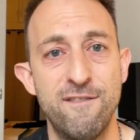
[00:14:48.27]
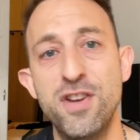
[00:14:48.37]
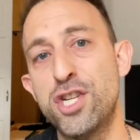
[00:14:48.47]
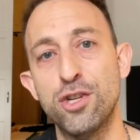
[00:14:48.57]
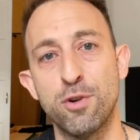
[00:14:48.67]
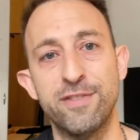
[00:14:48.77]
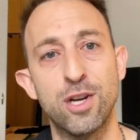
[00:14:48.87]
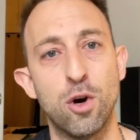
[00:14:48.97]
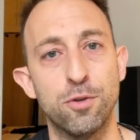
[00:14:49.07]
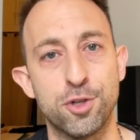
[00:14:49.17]

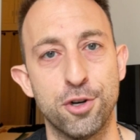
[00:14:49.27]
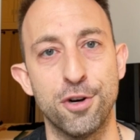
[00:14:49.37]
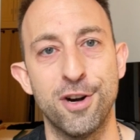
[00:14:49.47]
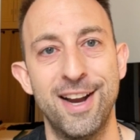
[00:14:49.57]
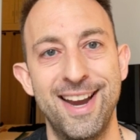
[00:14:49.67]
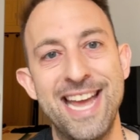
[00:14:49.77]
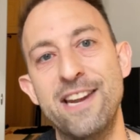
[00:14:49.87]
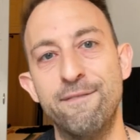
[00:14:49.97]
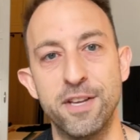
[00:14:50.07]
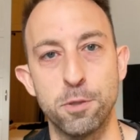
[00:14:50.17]
vision-driven culture,
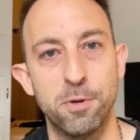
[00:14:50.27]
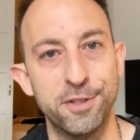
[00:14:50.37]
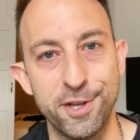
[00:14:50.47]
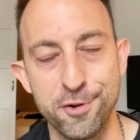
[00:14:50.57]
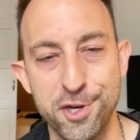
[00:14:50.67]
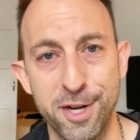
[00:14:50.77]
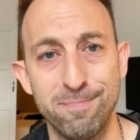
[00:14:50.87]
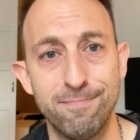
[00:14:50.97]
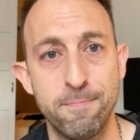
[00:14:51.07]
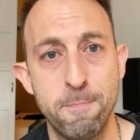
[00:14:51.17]
and invisible leadership.